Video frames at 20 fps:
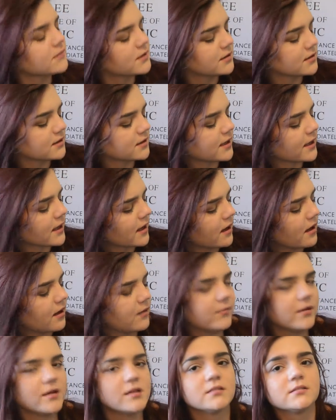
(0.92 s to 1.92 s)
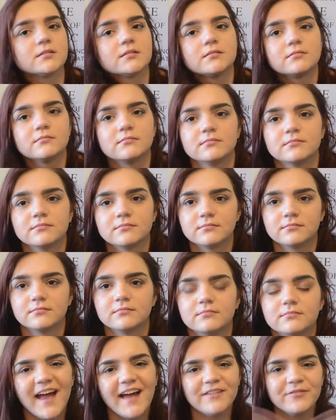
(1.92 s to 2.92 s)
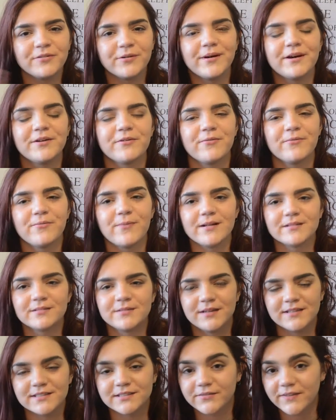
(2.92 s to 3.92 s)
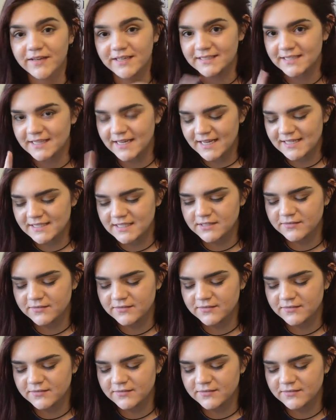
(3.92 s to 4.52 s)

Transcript: I look like a hot Hey everyone, welcome to another event today.